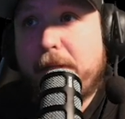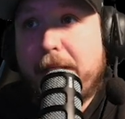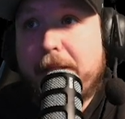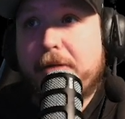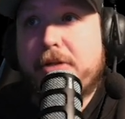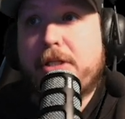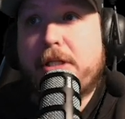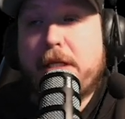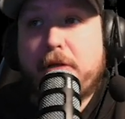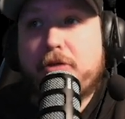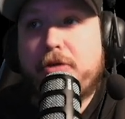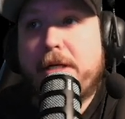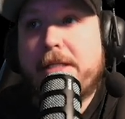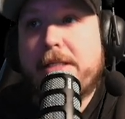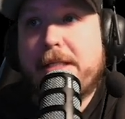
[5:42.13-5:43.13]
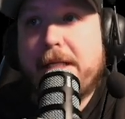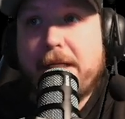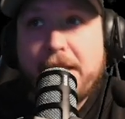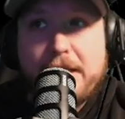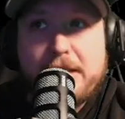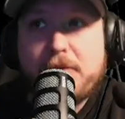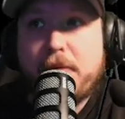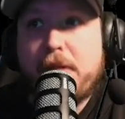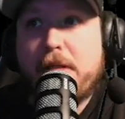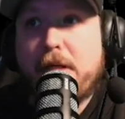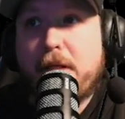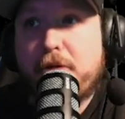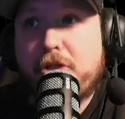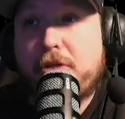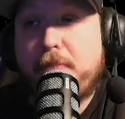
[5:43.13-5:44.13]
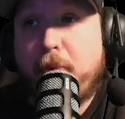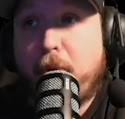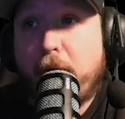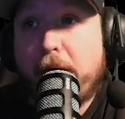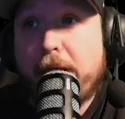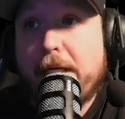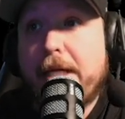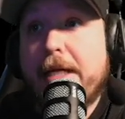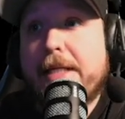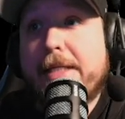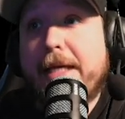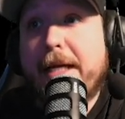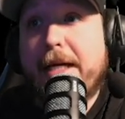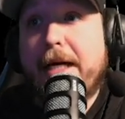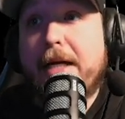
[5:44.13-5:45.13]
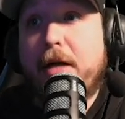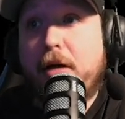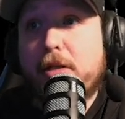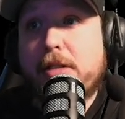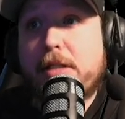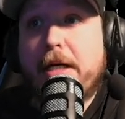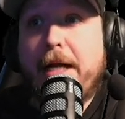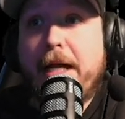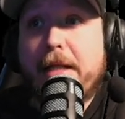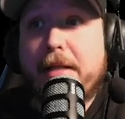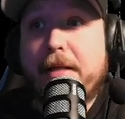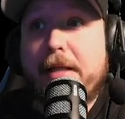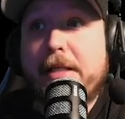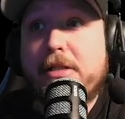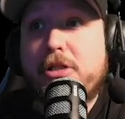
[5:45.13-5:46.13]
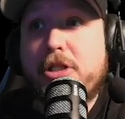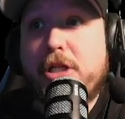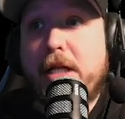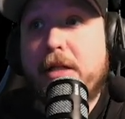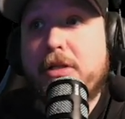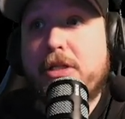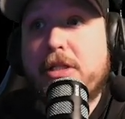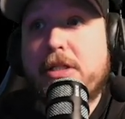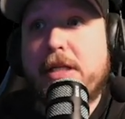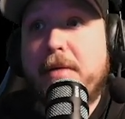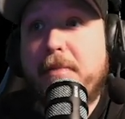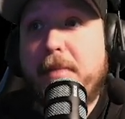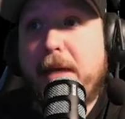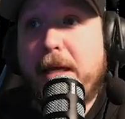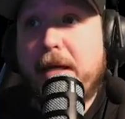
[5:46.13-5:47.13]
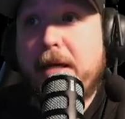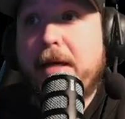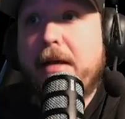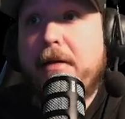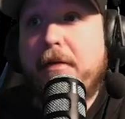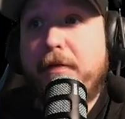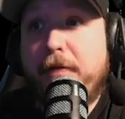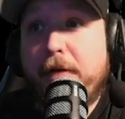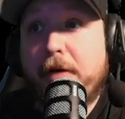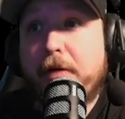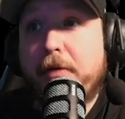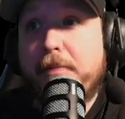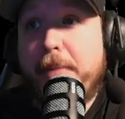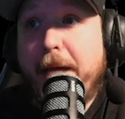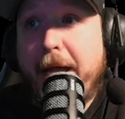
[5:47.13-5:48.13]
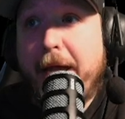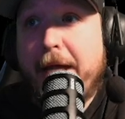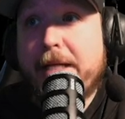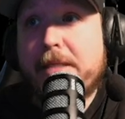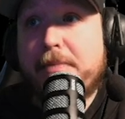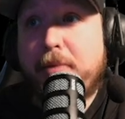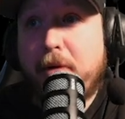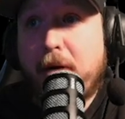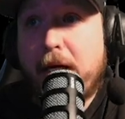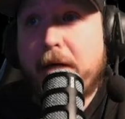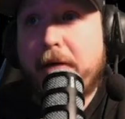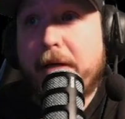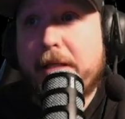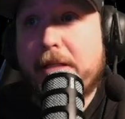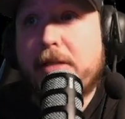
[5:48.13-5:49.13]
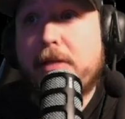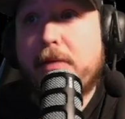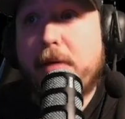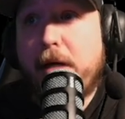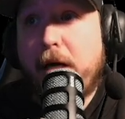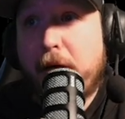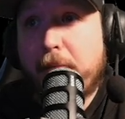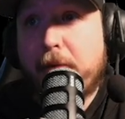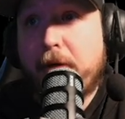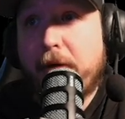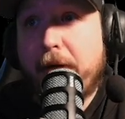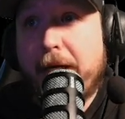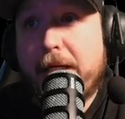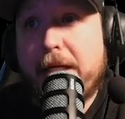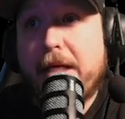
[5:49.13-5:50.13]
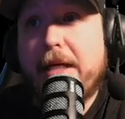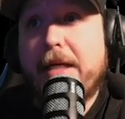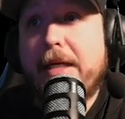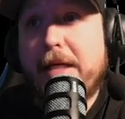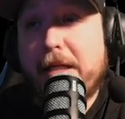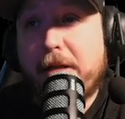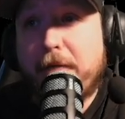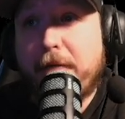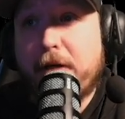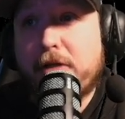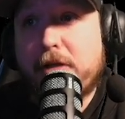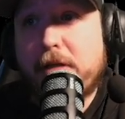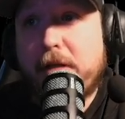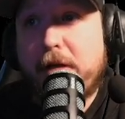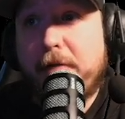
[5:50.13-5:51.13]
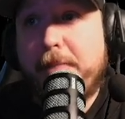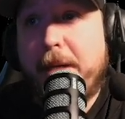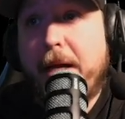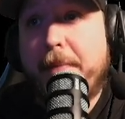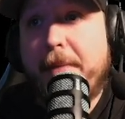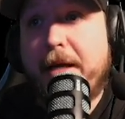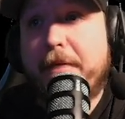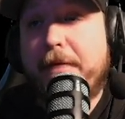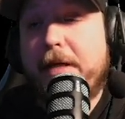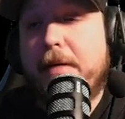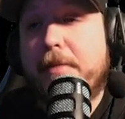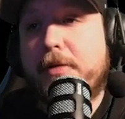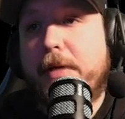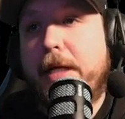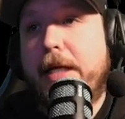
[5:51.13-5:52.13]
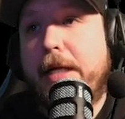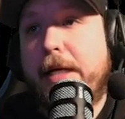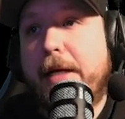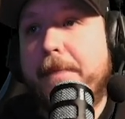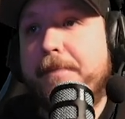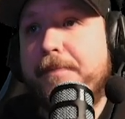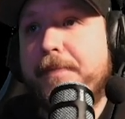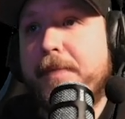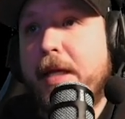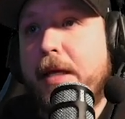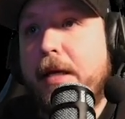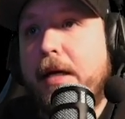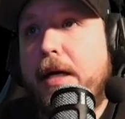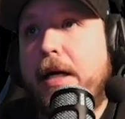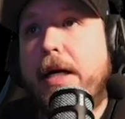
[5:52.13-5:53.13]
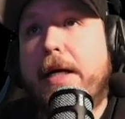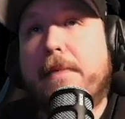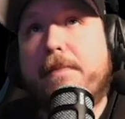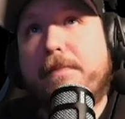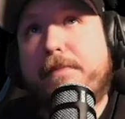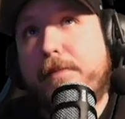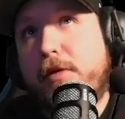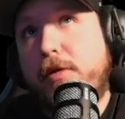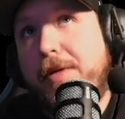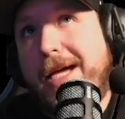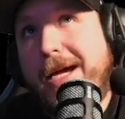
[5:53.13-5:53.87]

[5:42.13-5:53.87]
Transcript: their skill transcended into another sport. Take on All-Star athletes challenges and make field pass progress to upgrade either version of Pat McAfee up to an 88. All right, so that